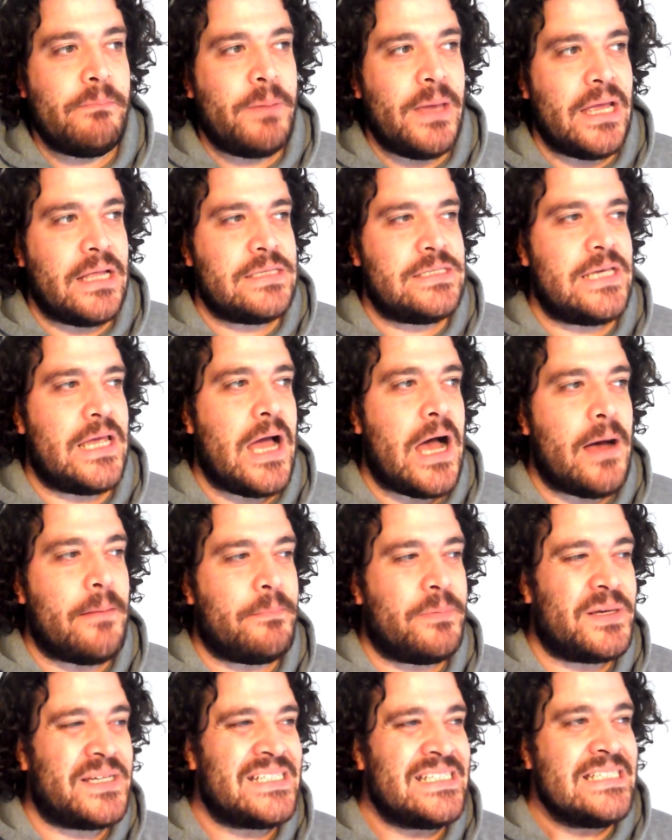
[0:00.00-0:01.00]
picked it
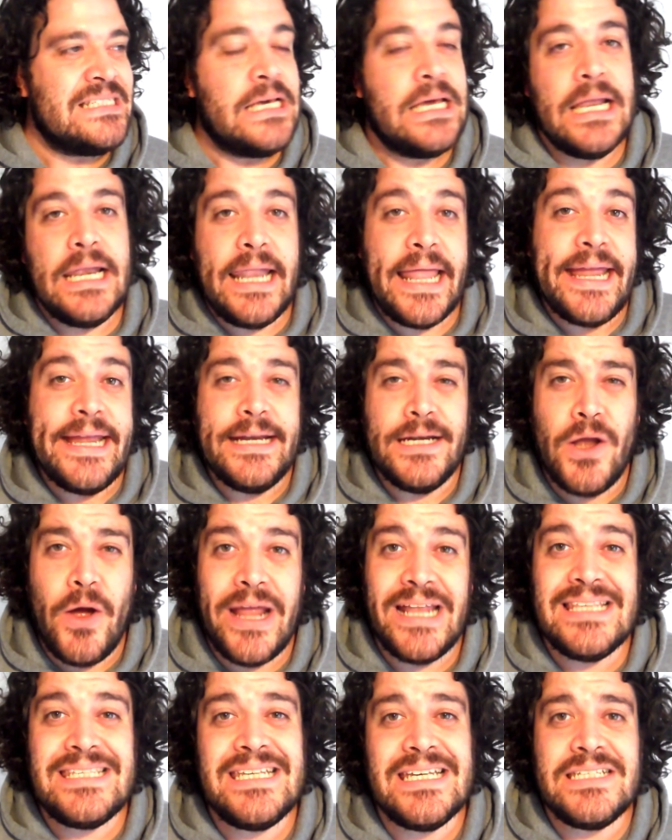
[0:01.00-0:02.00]
up late
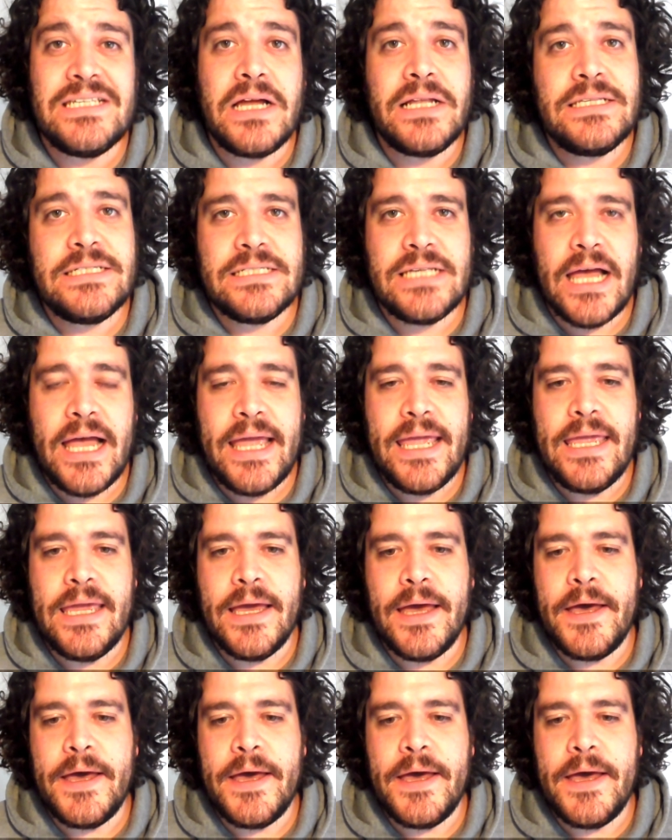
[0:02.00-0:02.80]
90s, I'd say.